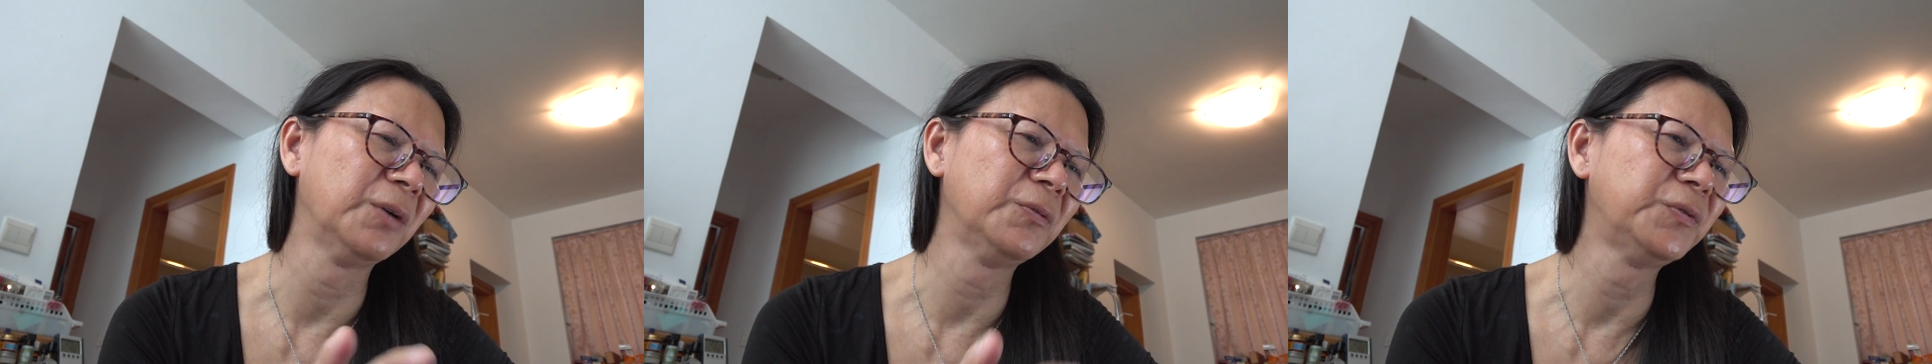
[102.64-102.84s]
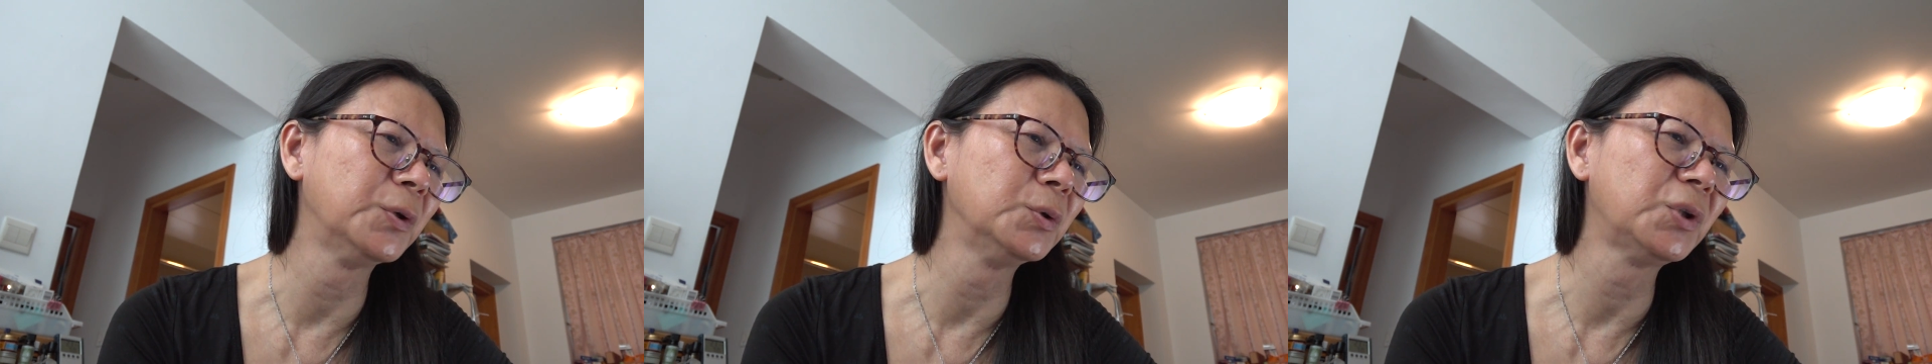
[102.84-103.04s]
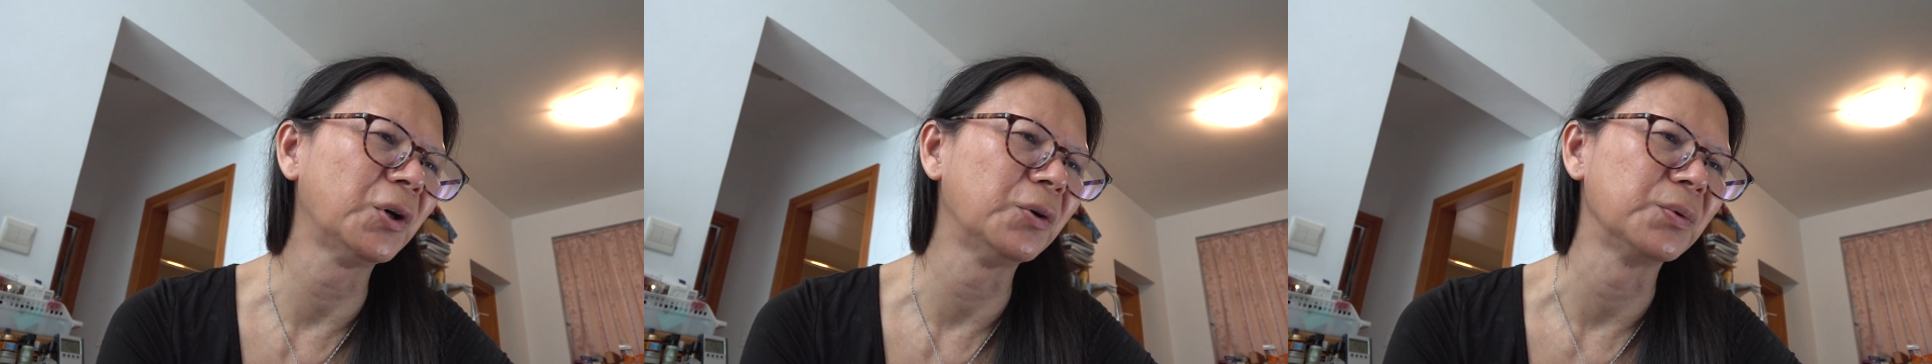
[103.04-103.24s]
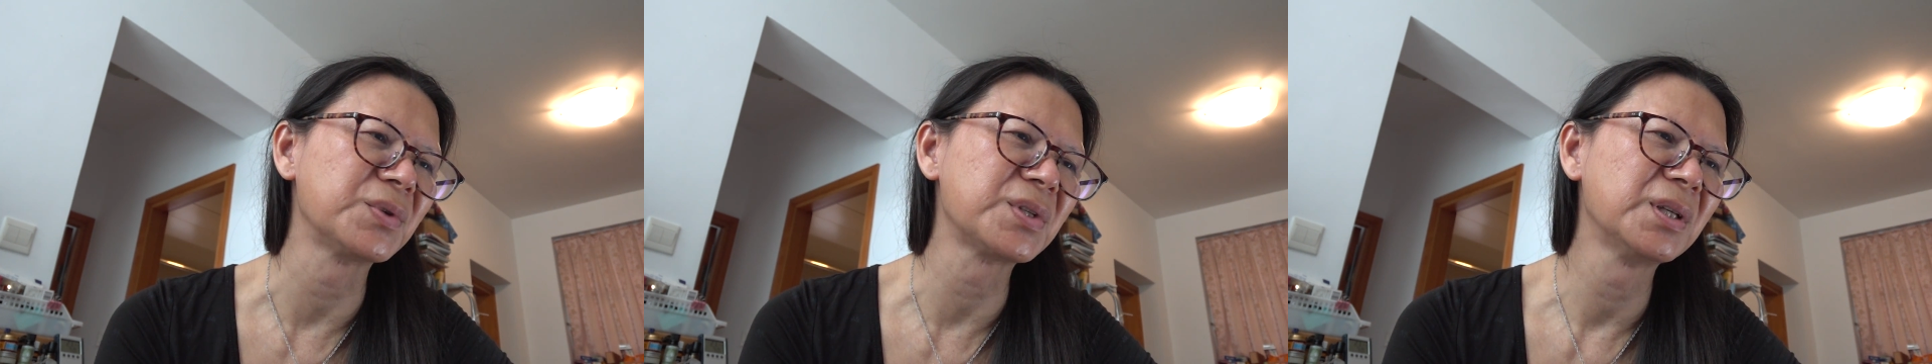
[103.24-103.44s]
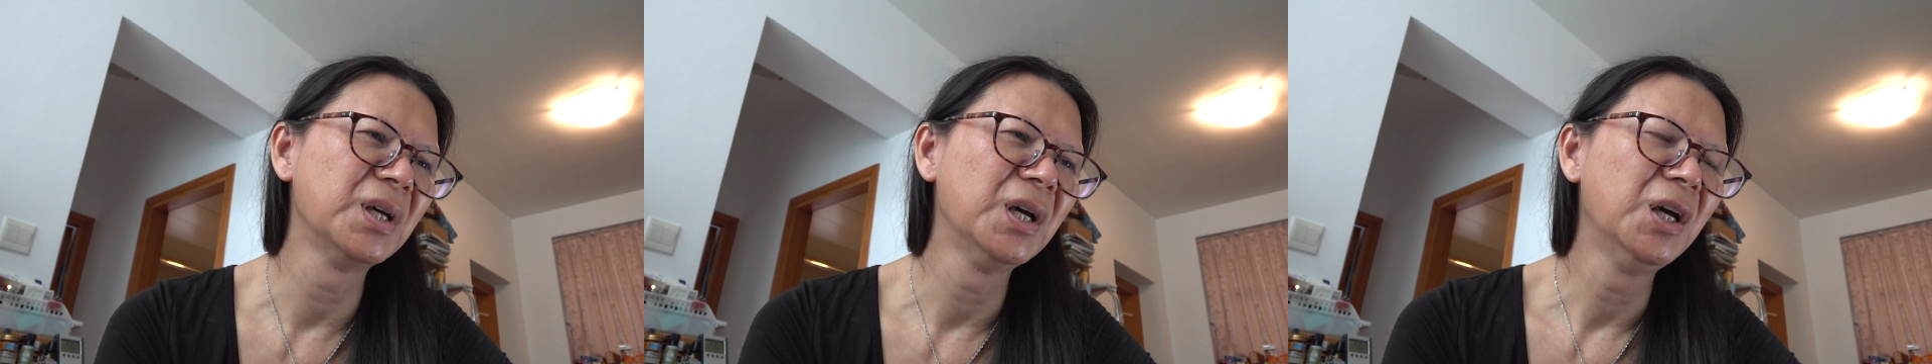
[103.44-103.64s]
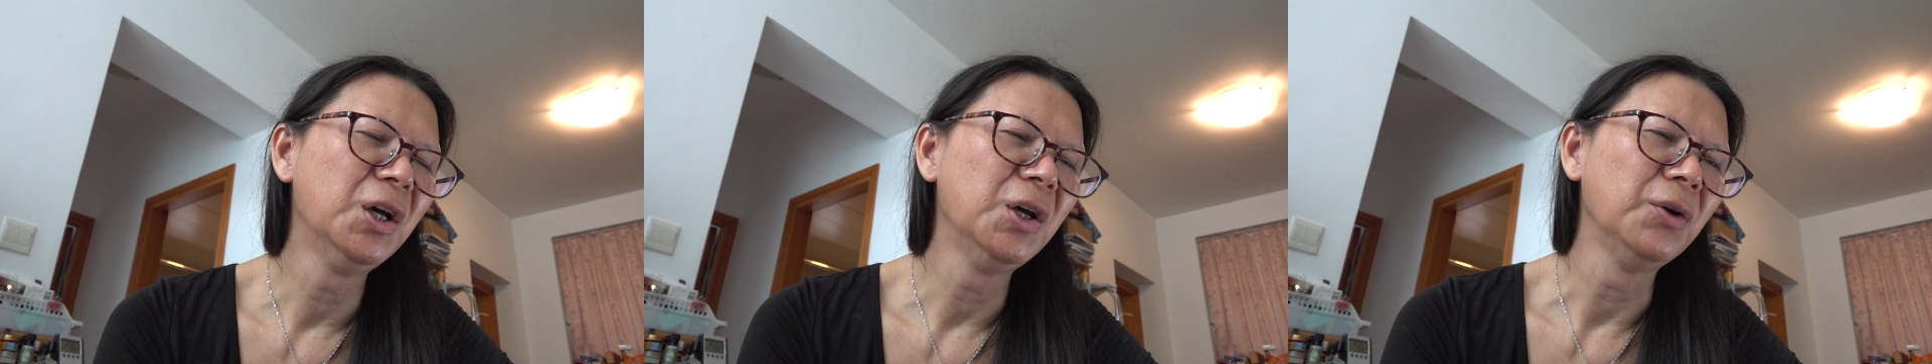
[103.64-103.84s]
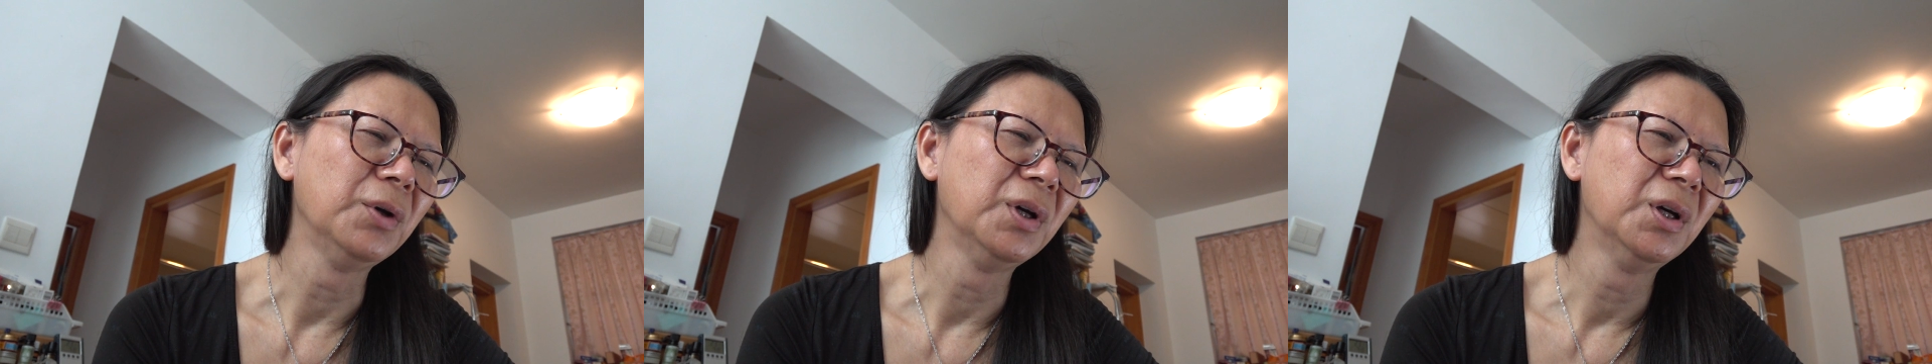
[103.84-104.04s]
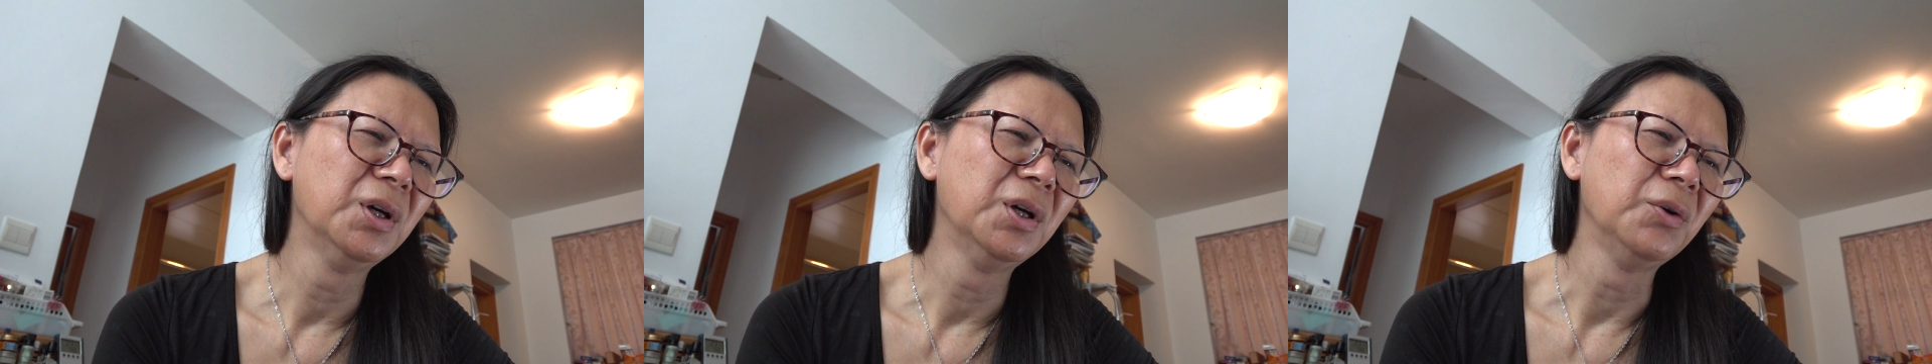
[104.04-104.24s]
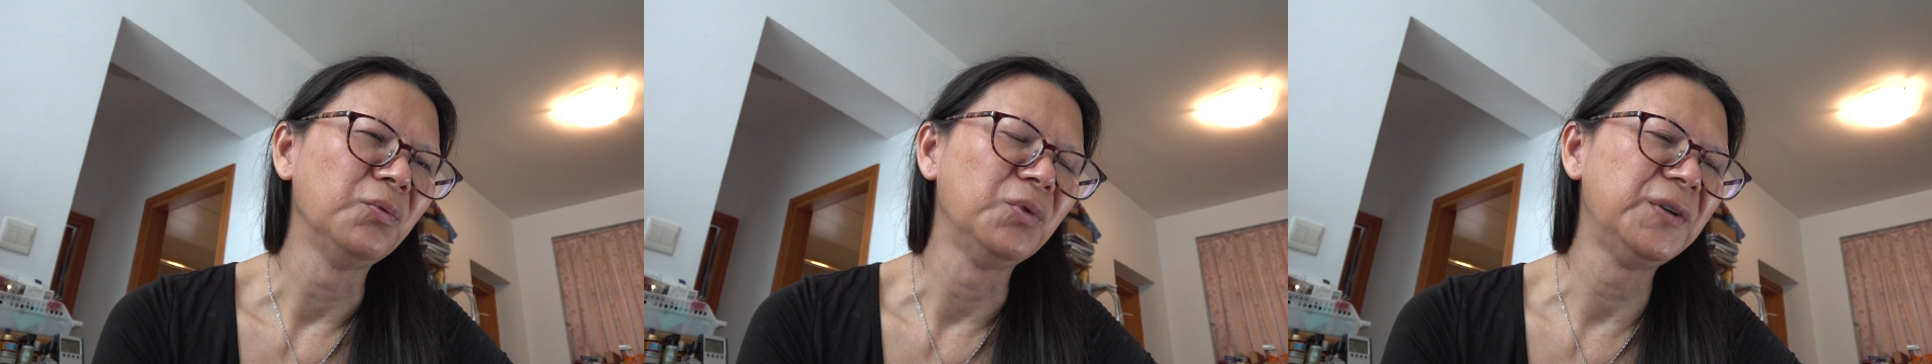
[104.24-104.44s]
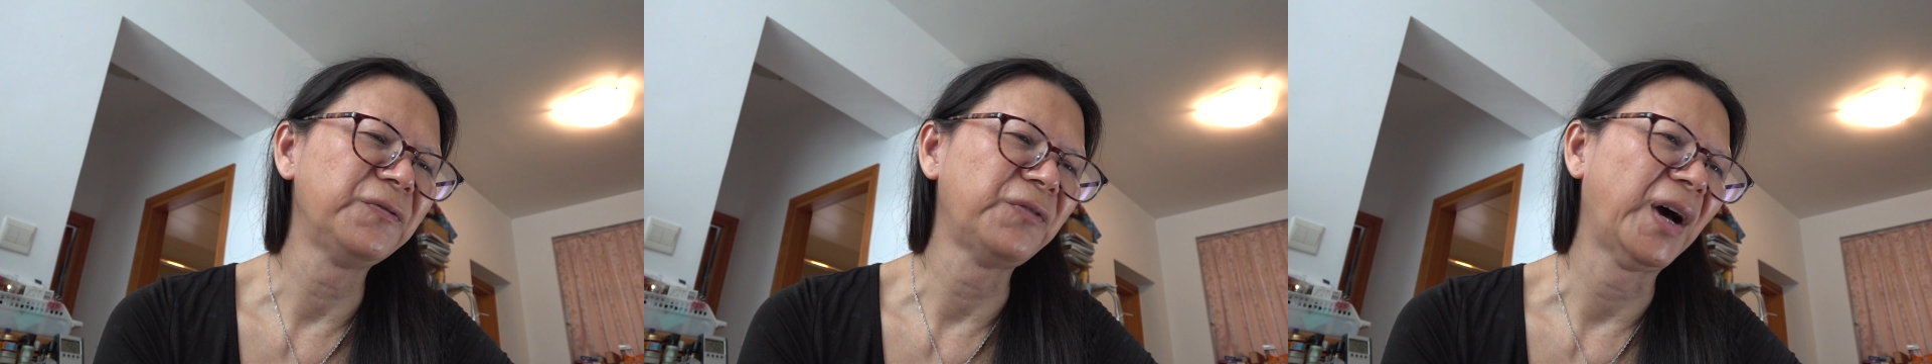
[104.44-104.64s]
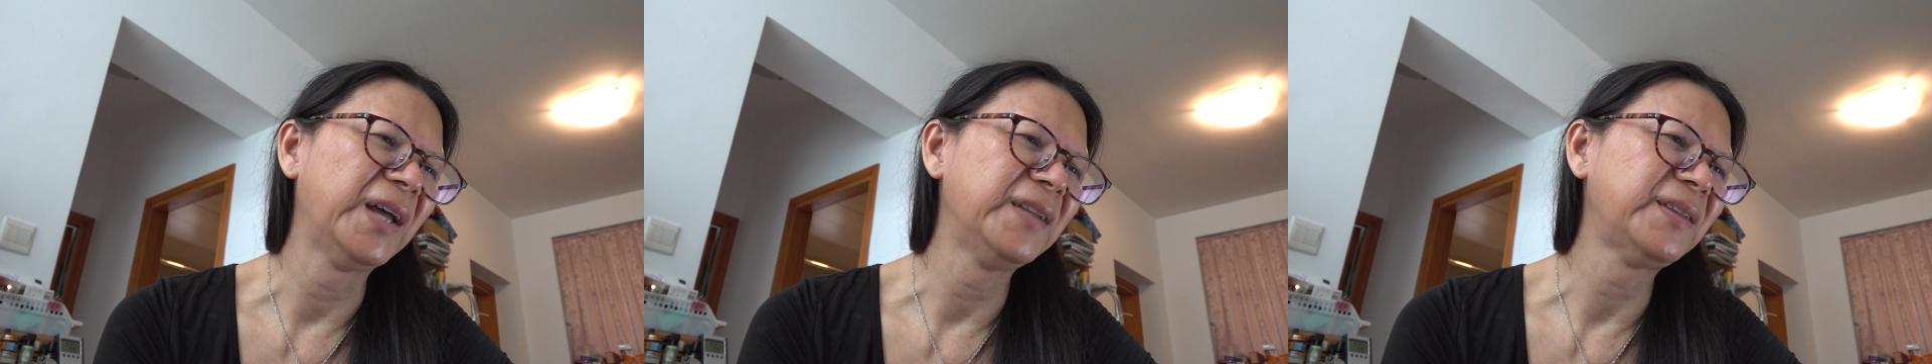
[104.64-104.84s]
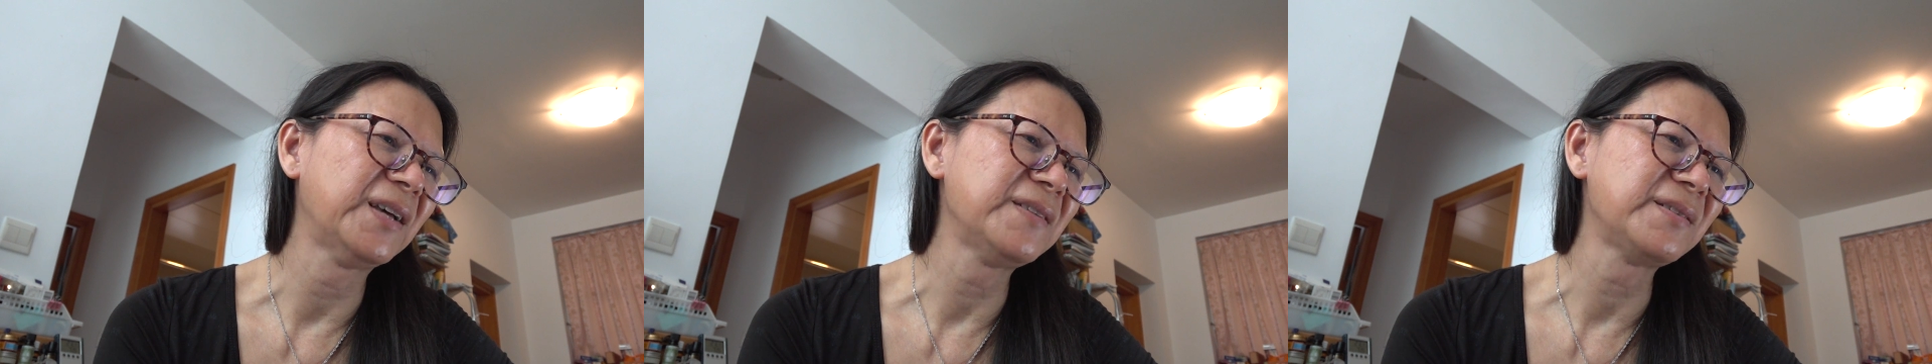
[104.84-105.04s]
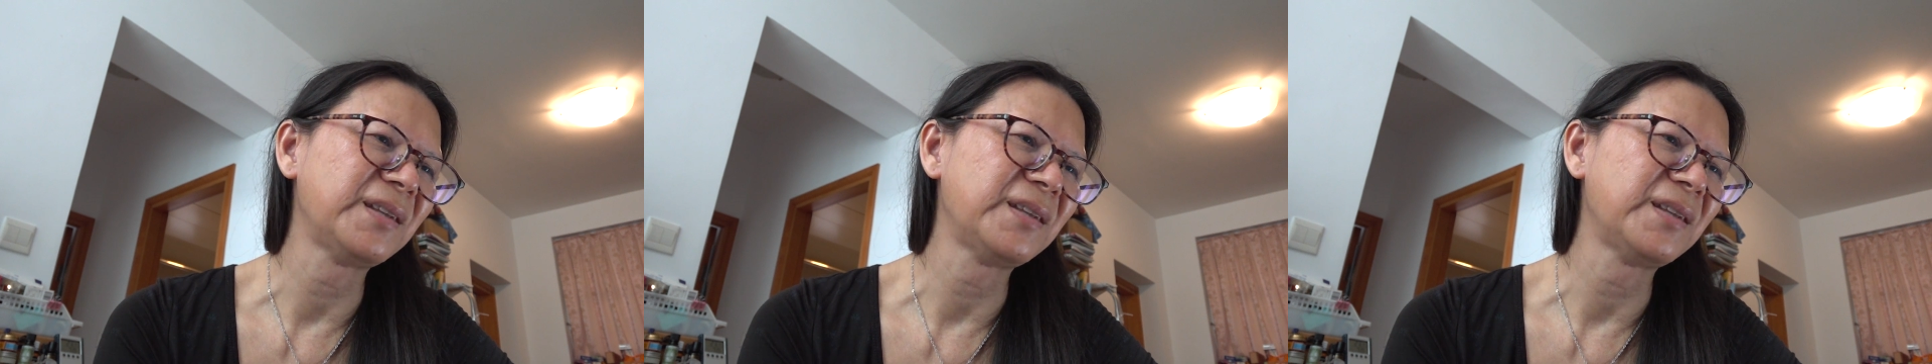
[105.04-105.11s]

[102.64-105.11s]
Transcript: photos, we find that